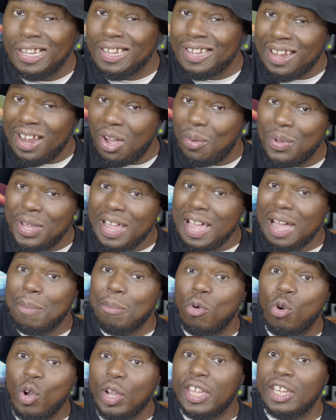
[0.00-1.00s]
Now we got
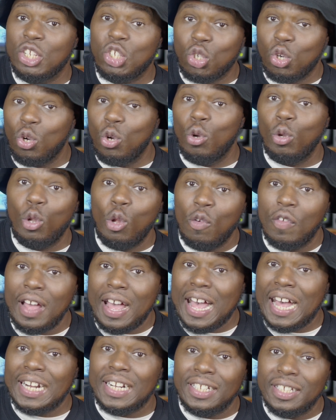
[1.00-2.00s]
more control over
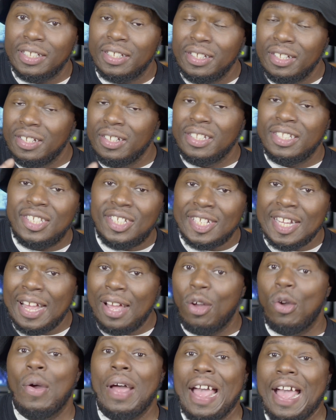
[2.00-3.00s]
how the
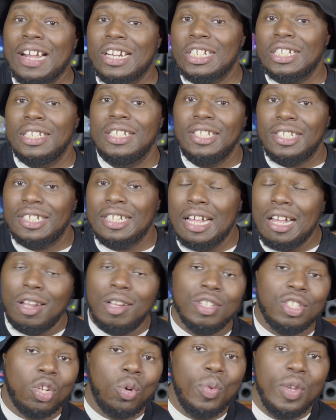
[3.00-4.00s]
sound actually
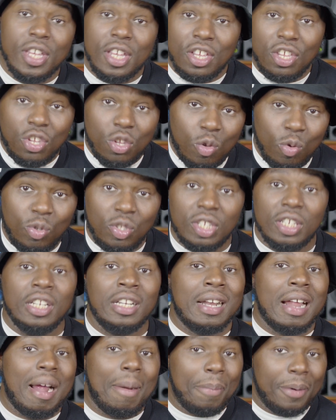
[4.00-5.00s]
sounds, so we can use it
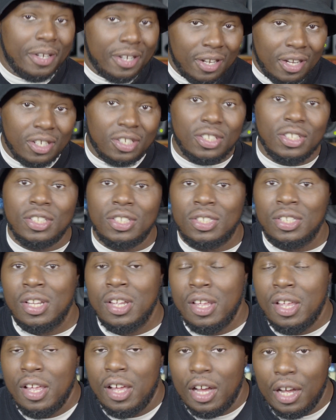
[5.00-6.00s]
in our productions
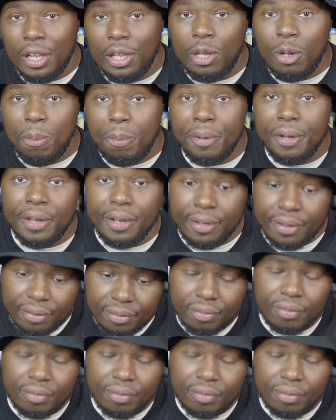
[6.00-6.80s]
a little bit,